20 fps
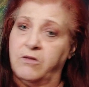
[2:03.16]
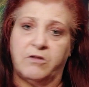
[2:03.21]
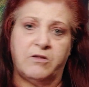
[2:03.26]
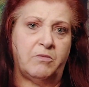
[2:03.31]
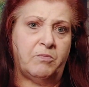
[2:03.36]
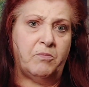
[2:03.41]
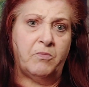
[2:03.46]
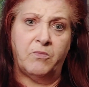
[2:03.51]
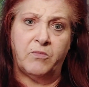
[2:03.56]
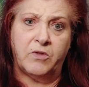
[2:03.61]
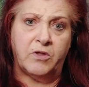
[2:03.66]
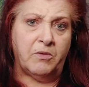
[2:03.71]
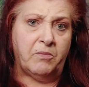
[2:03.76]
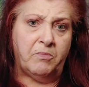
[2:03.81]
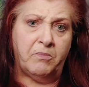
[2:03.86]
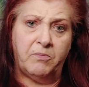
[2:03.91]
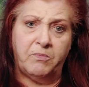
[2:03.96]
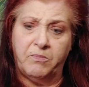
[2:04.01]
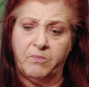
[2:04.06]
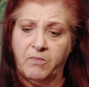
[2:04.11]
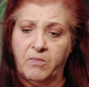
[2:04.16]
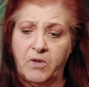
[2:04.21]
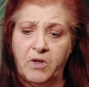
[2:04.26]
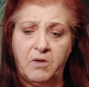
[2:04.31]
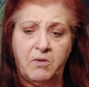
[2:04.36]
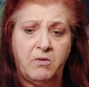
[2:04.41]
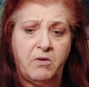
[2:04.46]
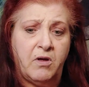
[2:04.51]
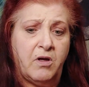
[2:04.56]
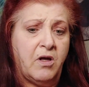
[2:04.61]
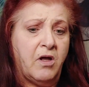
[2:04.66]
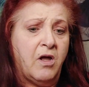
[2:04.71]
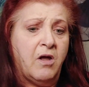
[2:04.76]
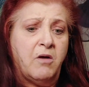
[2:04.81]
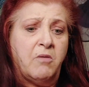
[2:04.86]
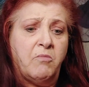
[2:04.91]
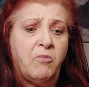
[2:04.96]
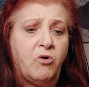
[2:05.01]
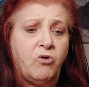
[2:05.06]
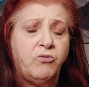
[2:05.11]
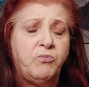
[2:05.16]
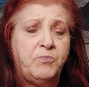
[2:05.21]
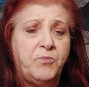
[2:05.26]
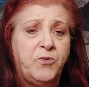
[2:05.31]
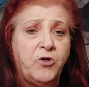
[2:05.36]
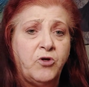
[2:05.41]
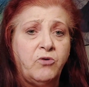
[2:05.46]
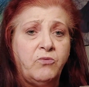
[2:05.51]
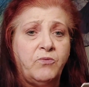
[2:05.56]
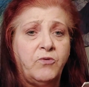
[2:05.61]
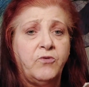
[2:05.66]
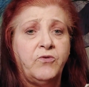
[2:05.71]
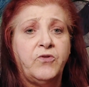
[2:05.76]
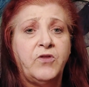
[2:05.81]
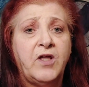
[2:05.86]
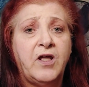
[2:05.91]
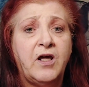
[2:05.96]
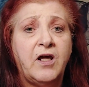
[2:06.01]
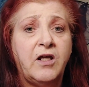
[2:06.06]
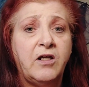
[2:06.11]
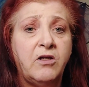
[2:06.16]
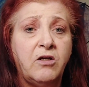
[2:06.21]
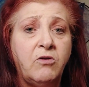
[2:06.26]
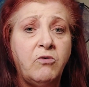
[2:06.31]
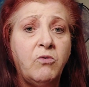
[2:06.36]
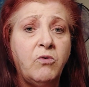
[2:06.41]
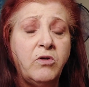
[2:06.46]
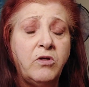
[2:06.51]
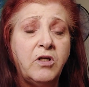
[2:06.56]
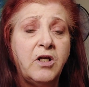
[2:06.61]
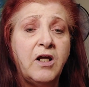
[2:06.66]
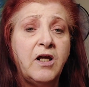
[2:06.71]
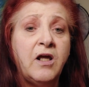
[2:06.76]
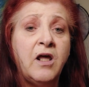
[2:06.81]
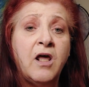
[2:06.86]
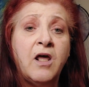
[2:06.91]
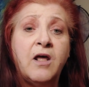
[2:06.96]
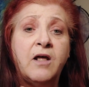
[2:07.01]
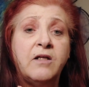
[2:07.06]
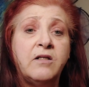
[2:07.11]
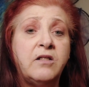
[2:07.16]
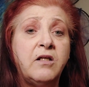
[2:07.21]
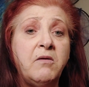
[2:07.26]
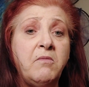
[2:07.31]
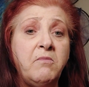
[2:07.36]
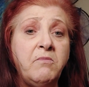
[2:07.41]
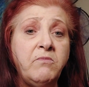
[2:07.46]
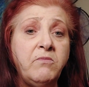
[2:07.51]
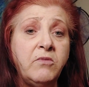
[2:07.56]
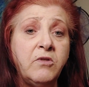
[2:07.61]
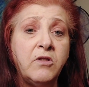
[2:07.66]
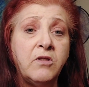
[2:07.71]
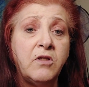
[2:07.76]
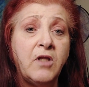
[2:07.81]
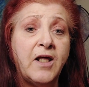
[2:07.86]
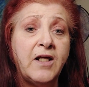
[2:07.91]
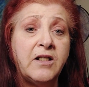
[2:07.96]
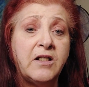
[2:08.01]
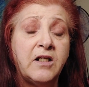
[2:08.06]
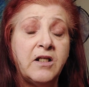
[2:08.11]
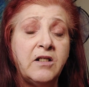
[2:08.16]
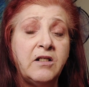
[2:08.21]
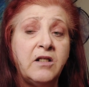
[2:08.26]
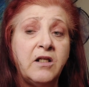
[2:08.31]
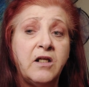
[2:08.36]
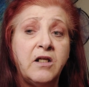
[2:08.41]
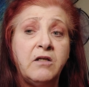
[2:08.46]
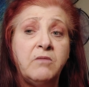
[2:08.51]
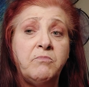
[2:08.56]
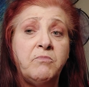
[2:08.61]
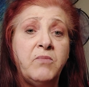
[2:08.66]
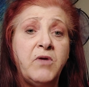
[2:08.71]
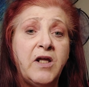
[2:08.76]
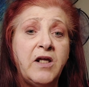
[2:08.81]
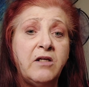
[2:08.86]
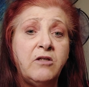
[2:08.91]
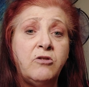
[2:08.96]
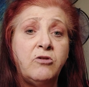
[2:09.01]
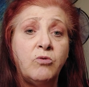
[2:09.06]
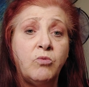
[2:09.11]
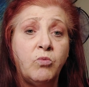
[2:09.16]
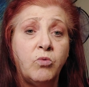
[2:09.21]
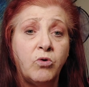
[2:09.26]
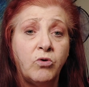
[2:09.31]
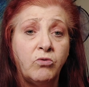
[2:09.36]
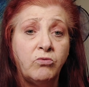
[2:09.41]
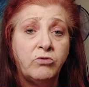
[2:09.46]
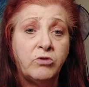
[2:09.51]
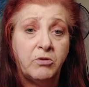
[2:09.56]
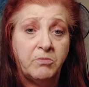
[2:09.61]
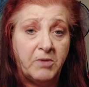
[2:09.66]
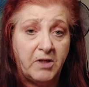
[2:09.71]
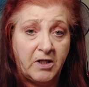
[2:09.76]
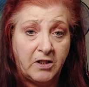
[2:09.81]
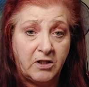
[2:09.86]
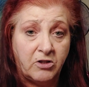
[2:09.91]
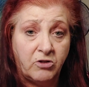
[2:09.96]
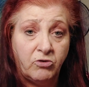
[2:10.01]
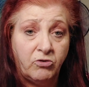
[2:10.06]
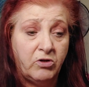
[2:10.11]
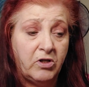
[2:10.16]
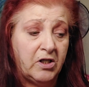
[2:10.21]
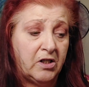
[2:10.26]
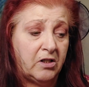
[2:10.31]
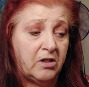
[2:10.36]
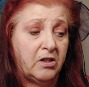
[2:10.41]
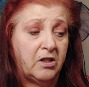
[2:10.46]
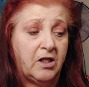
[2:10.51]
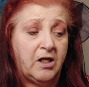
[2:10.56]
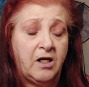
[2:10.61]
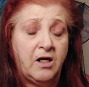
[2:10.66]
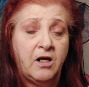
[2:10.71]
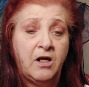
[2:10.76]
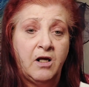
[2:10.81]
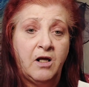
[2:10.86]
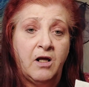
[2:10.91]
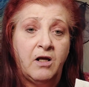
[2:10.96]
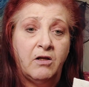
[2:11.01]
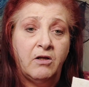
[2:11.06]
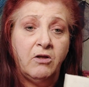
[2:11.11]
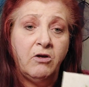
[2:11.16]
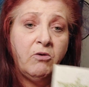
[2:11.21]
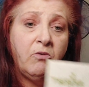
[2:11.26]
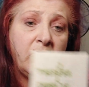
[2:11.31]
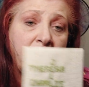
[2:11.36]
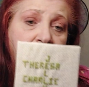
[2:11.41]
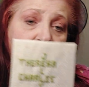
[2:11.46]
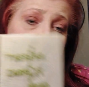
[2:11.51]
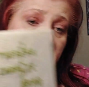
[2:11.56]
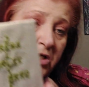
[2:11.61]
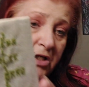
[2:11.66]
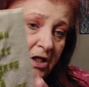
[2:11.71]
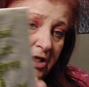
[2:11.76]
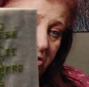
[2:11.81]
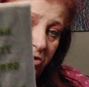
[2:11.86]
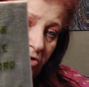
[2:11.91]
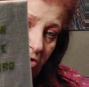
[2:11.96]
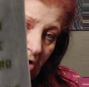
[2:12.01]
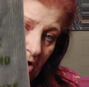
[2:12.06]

the, the most beautiful thing, you would think something like this, it means the world to me, seriously. Look what she did, you